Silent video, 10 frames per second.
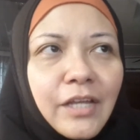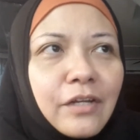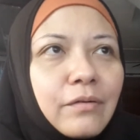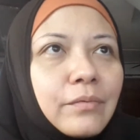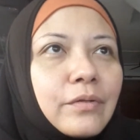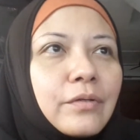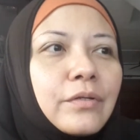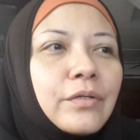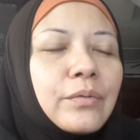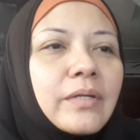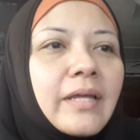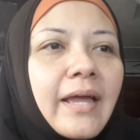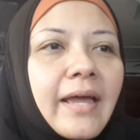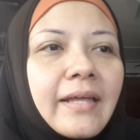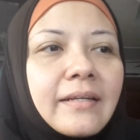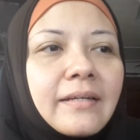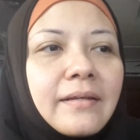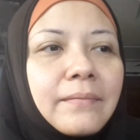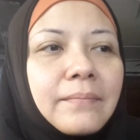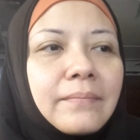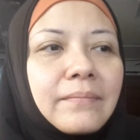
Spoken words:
You know, you can